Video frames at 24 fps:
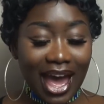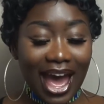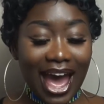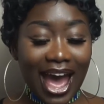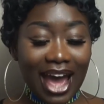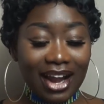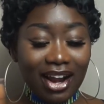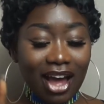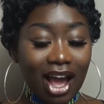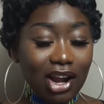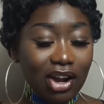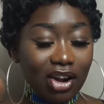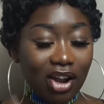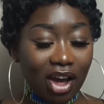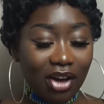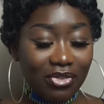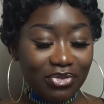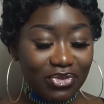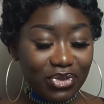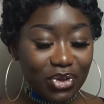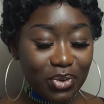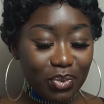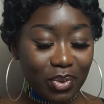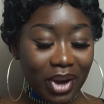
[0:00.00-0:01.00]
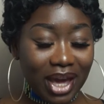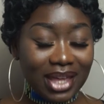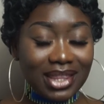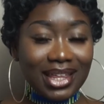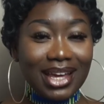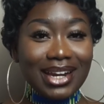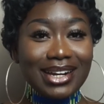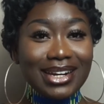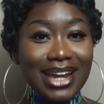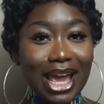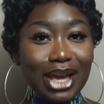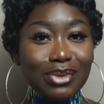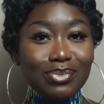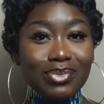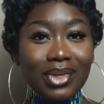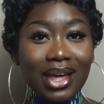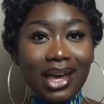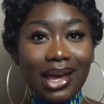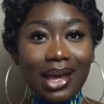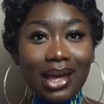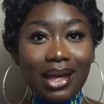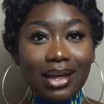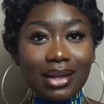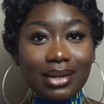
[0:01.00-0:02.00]
And I love the way they name
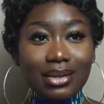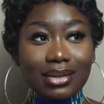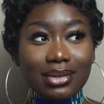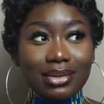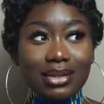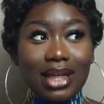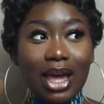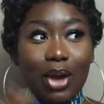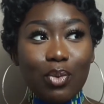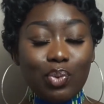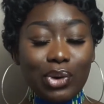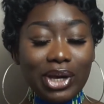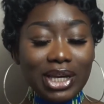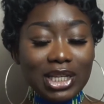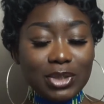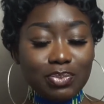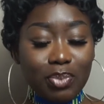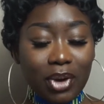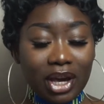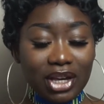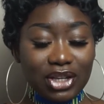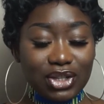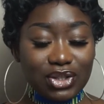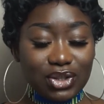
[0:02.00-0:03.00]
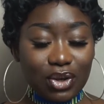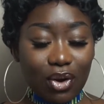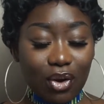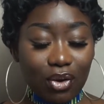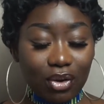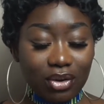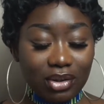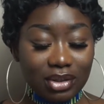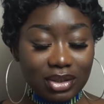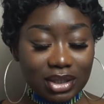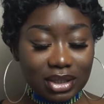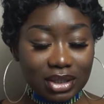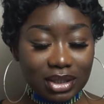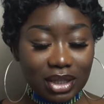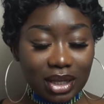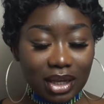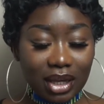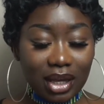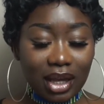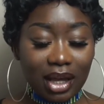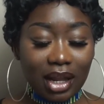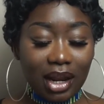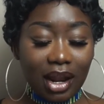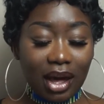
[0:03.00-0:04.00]
their wigs by songs.
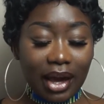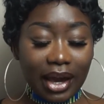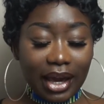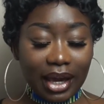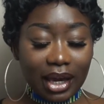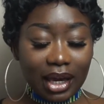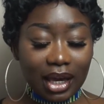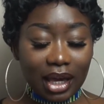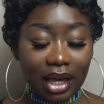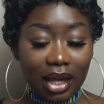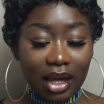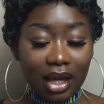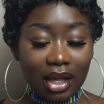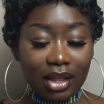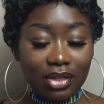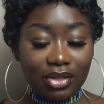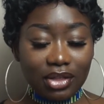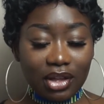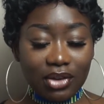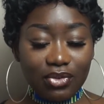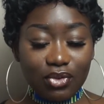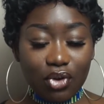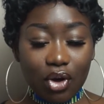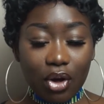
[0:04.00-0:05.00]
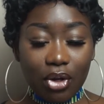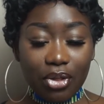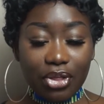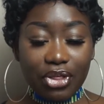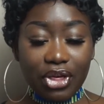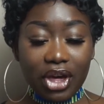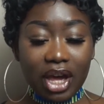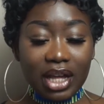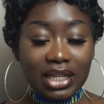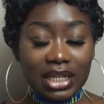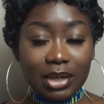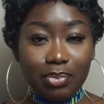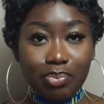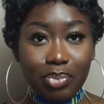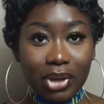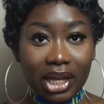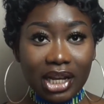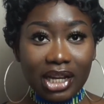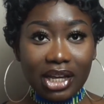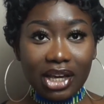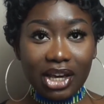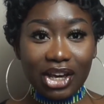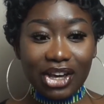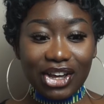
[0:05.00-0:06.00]
Like, they've got 30
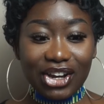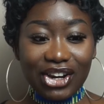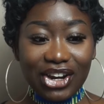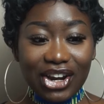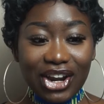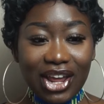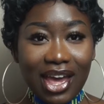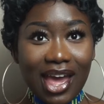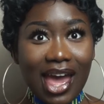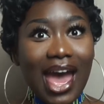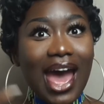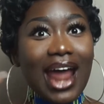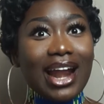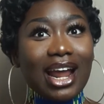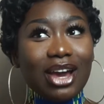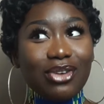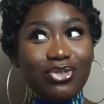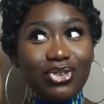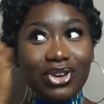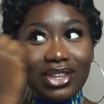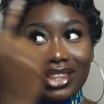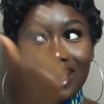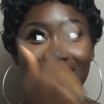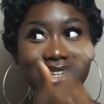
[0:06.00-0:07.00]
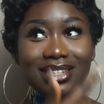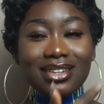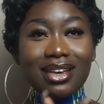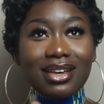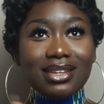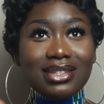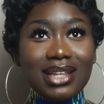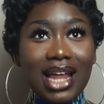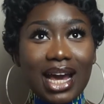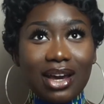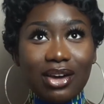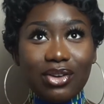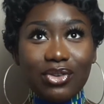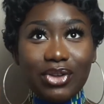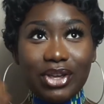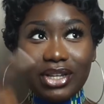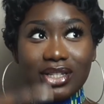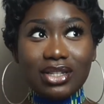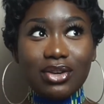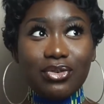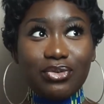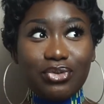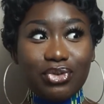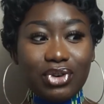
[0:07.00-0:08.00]
billion. And I think that's because like
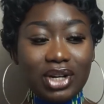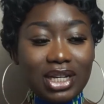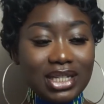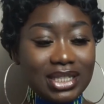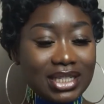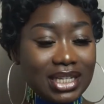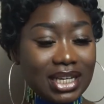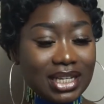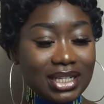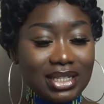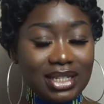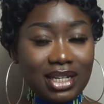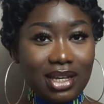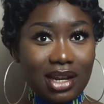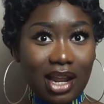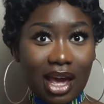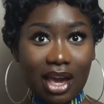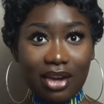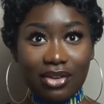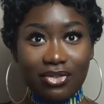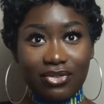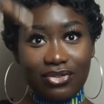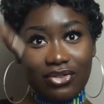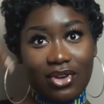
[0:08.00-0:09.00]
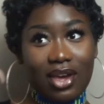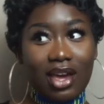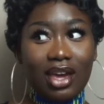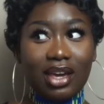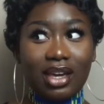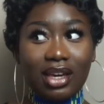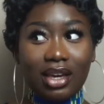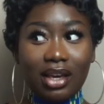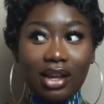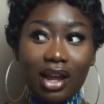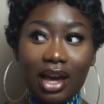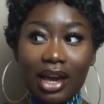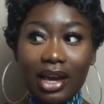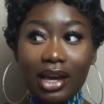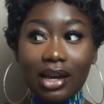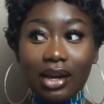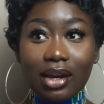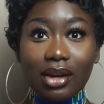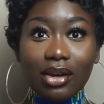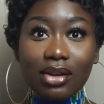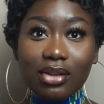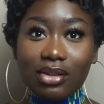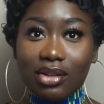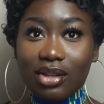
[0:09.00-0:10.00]
it's a 360, like 30,
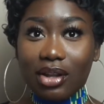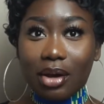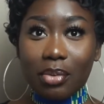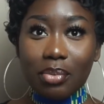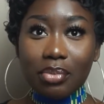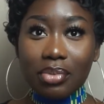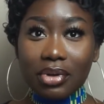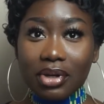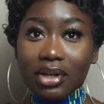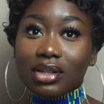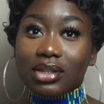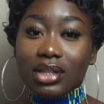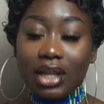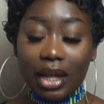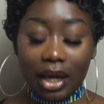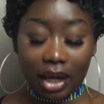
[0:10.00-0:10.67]
like numbers.